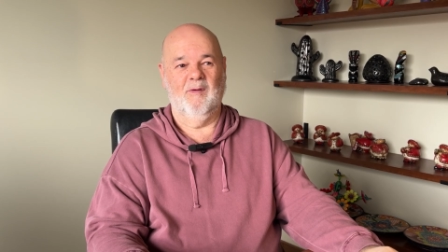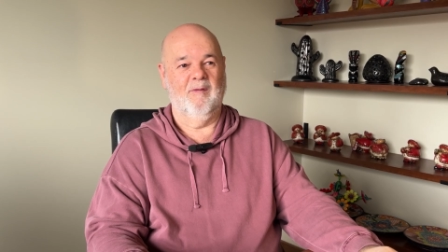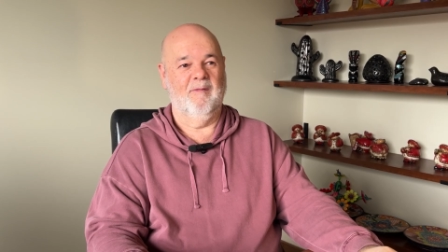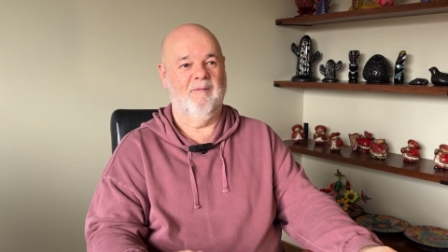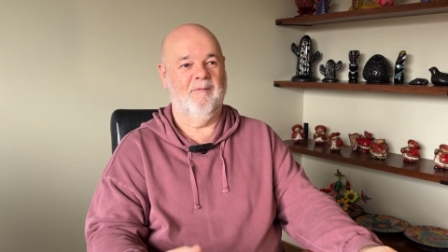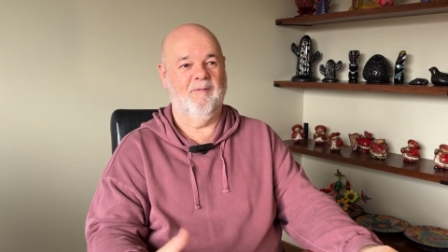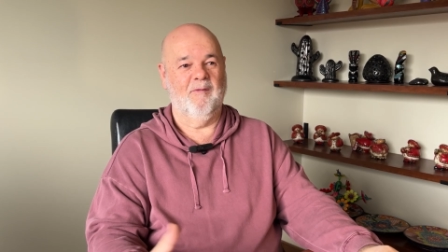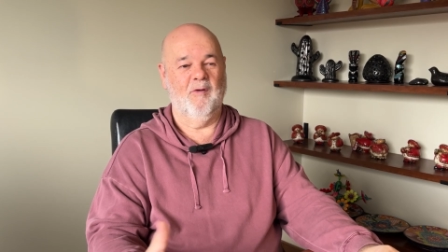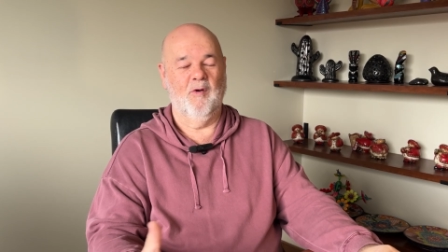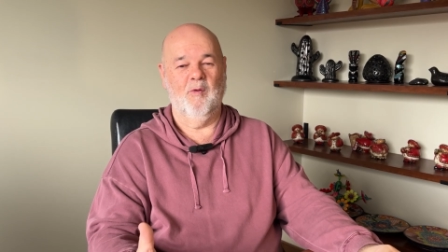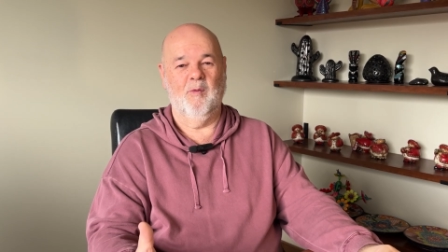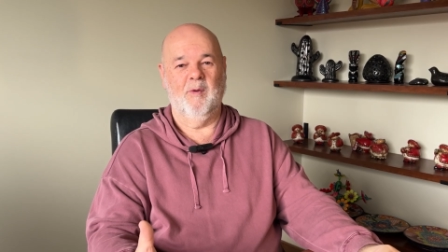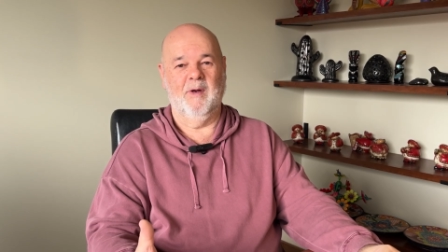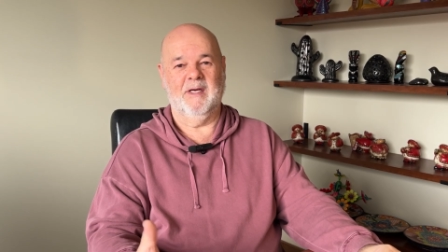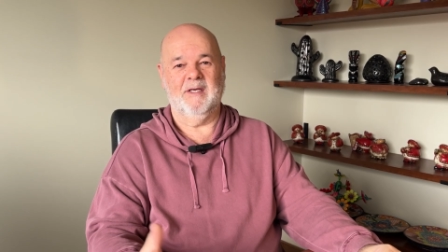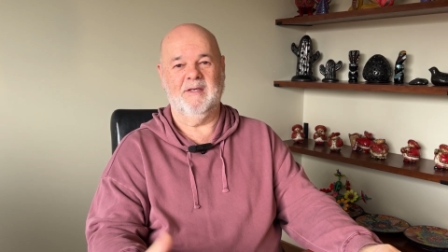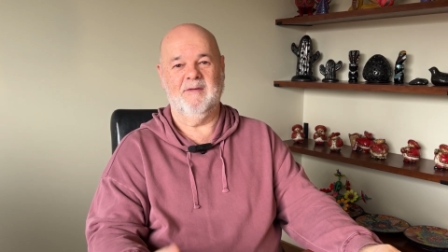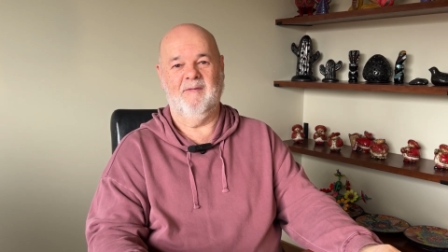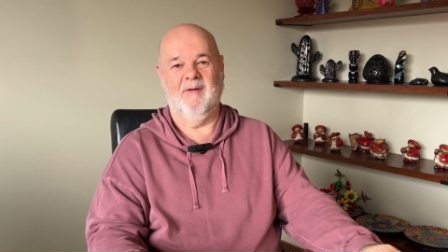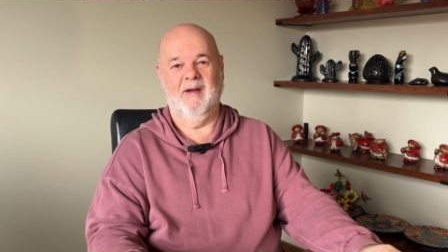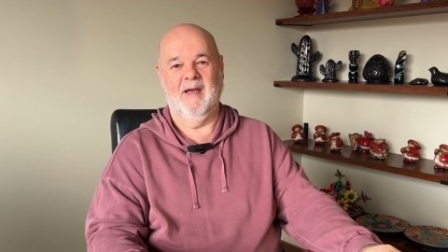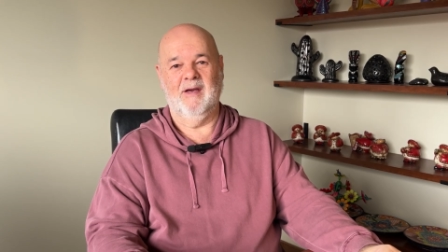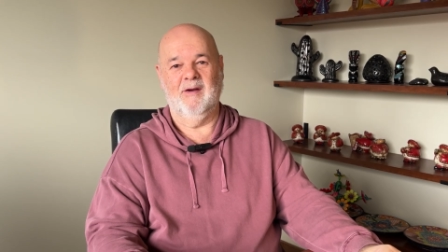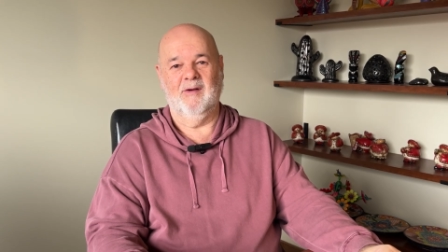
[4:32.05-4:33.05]
4 weeks
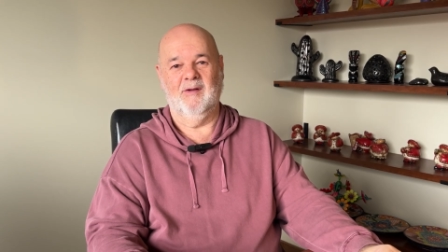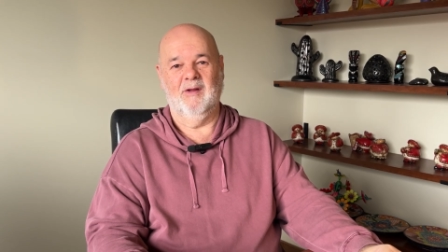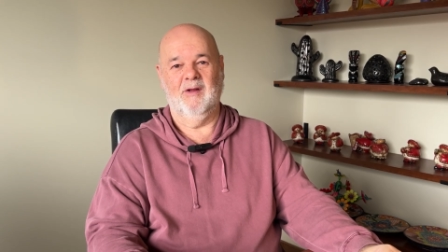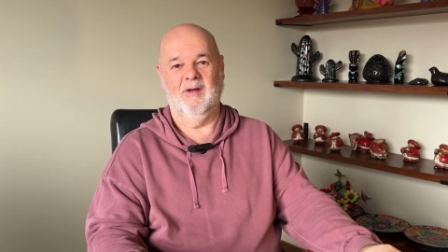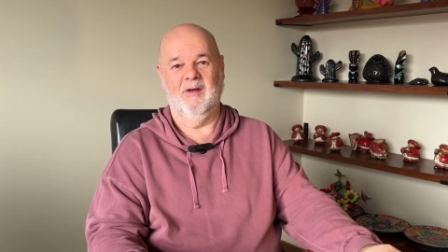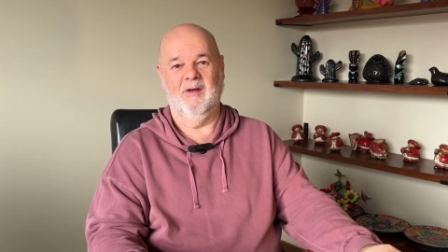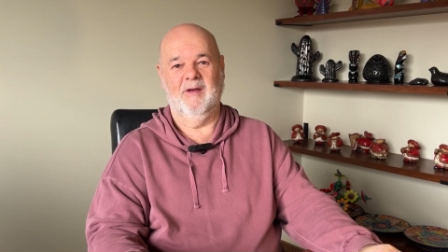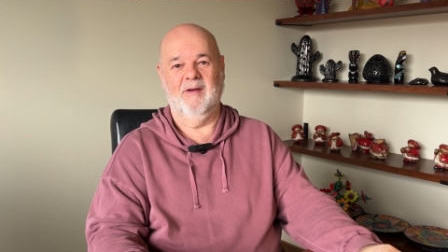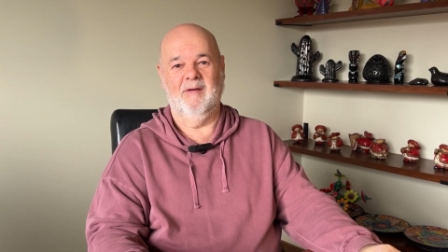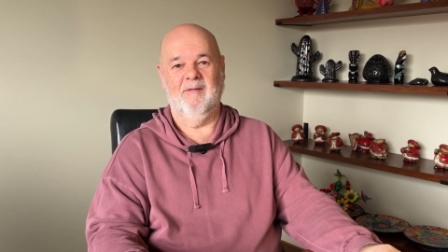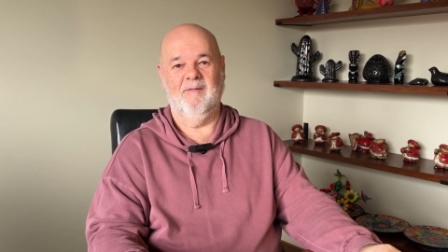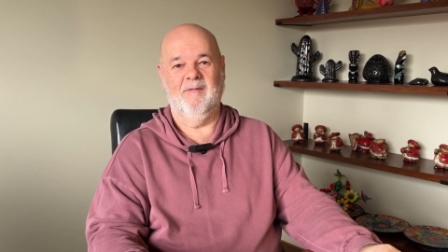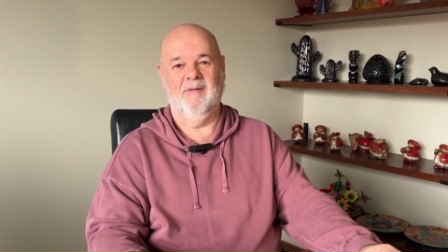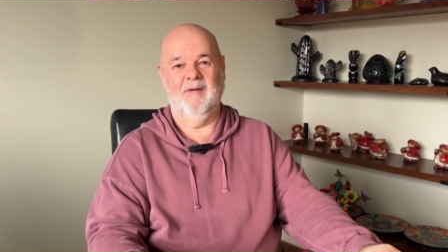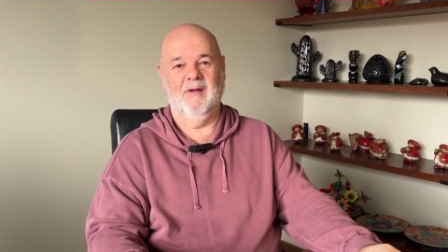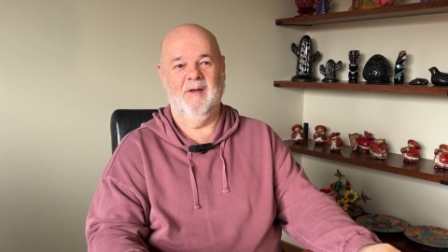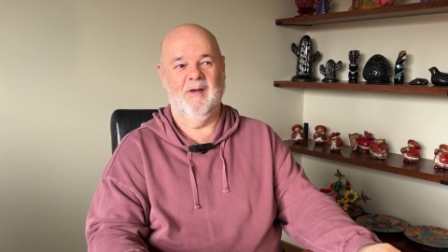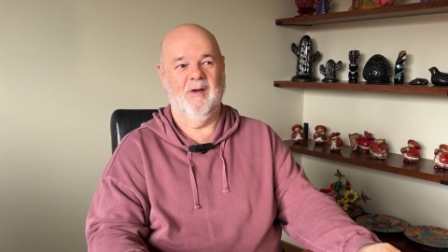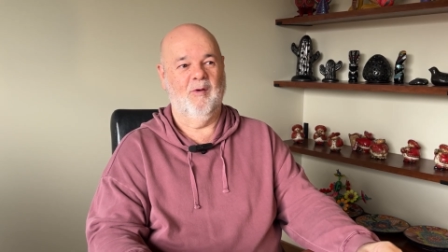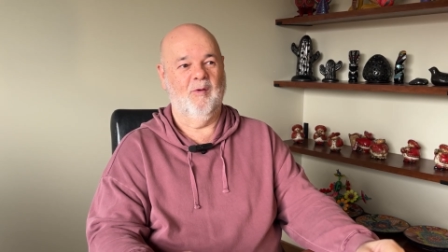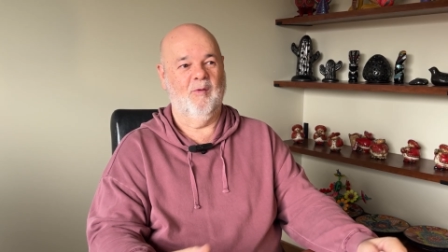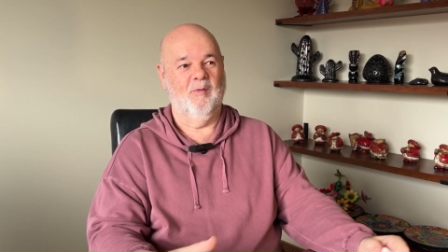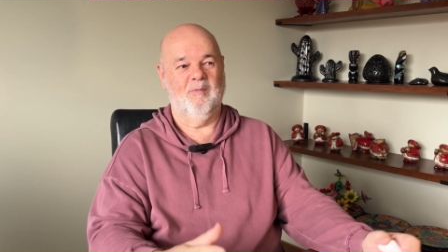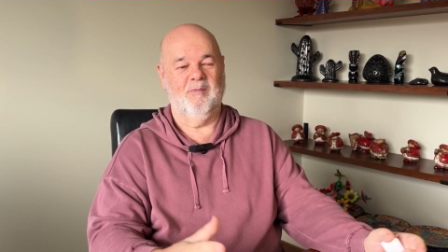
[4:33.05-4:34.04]
of annual leave,
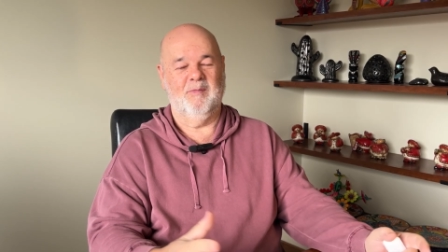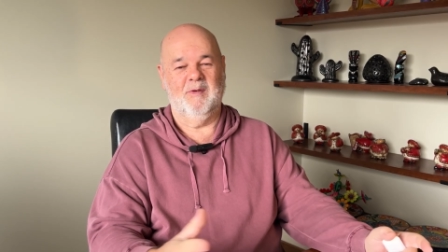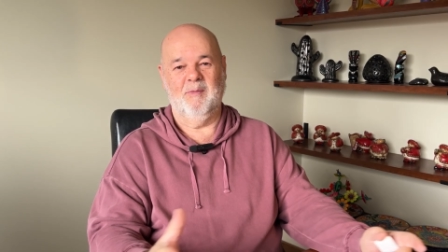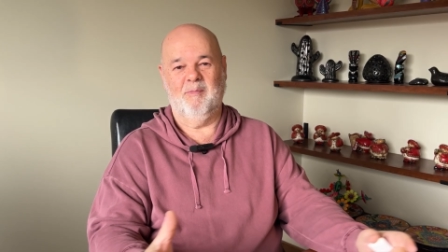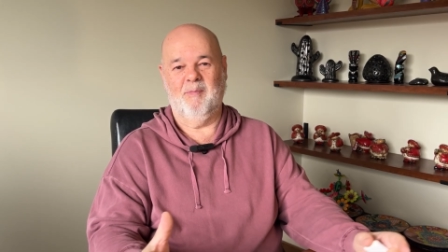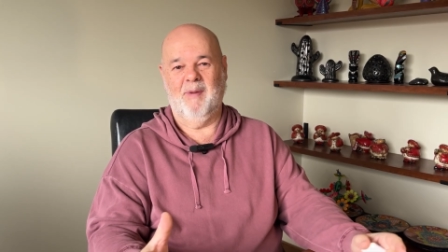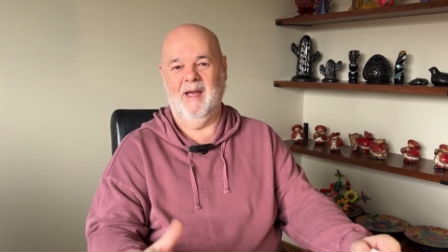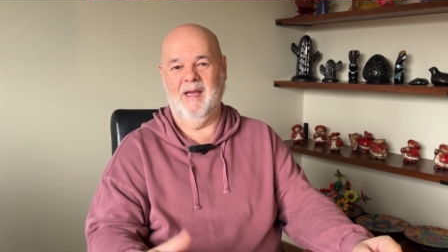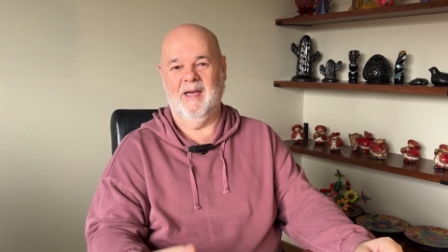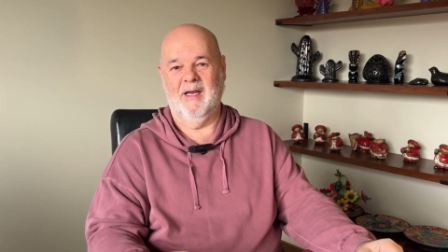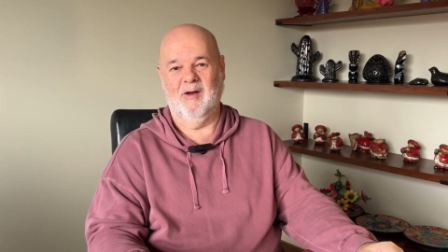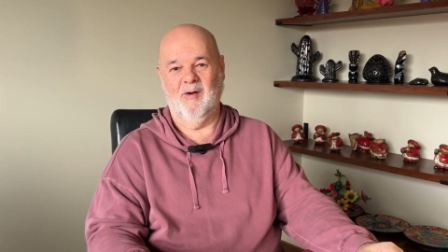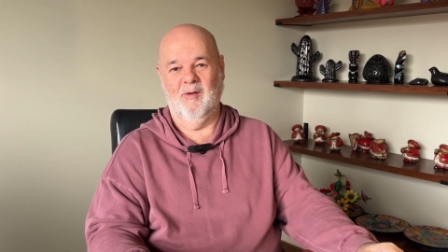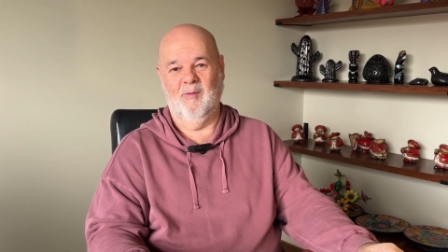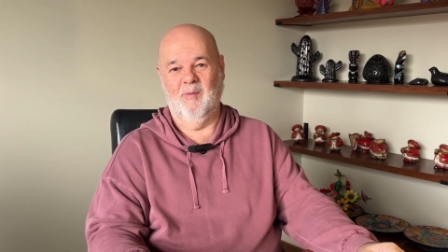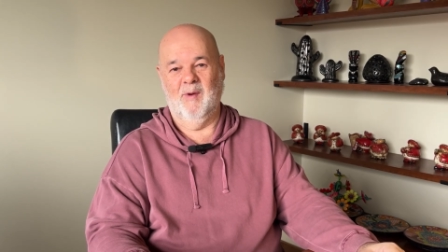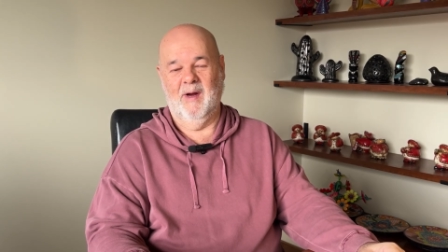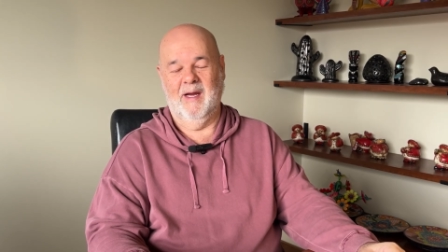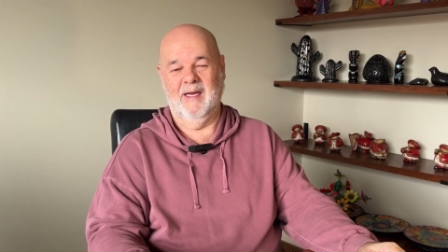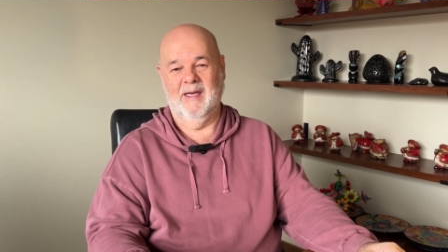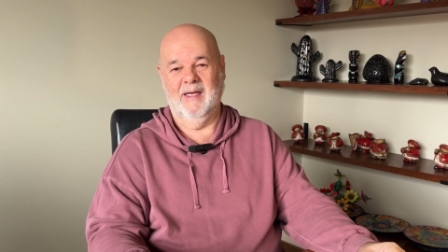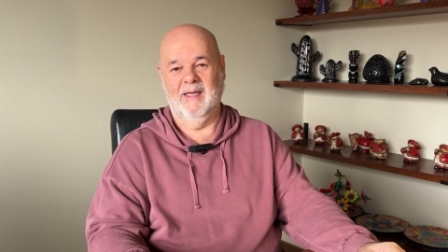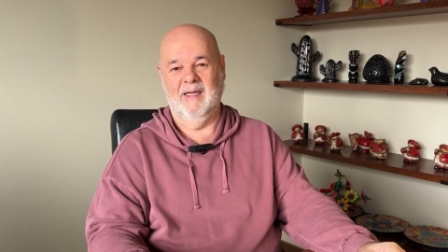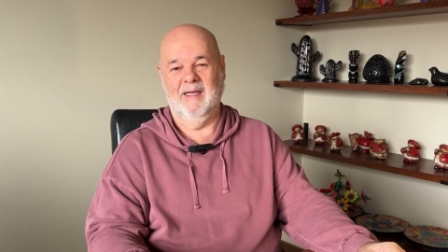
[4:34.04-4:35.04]
depending on
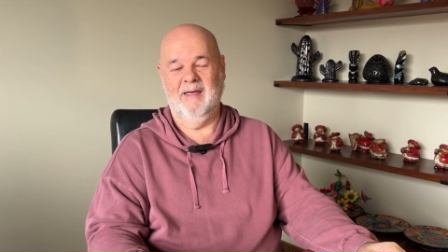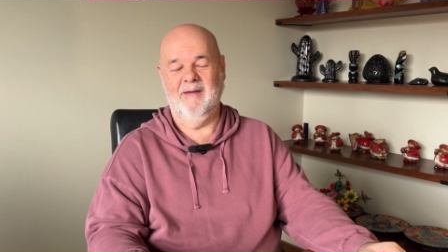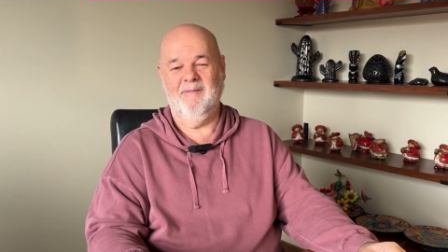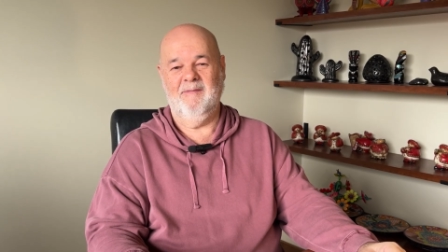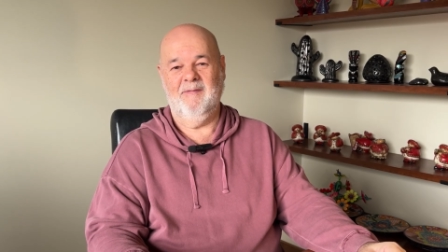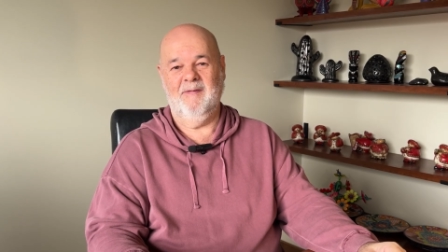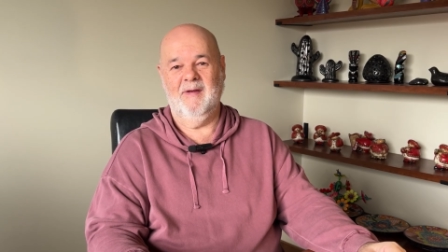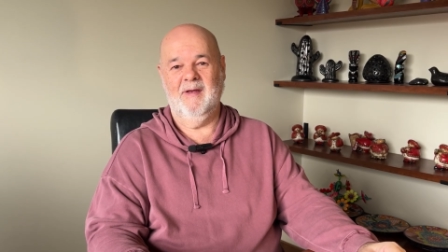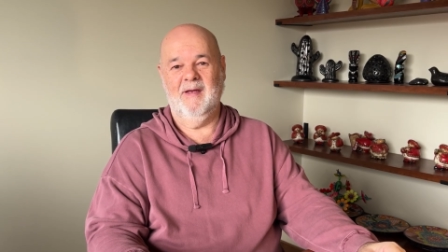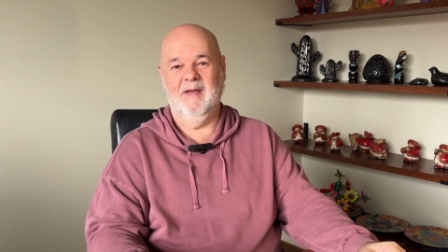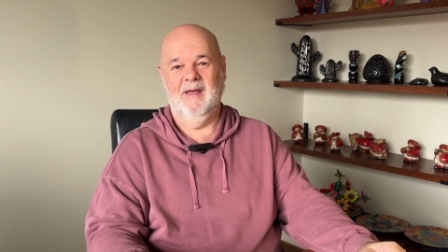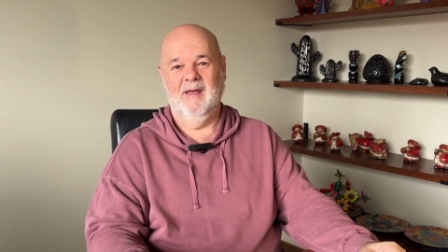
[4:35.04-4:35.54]
where you live.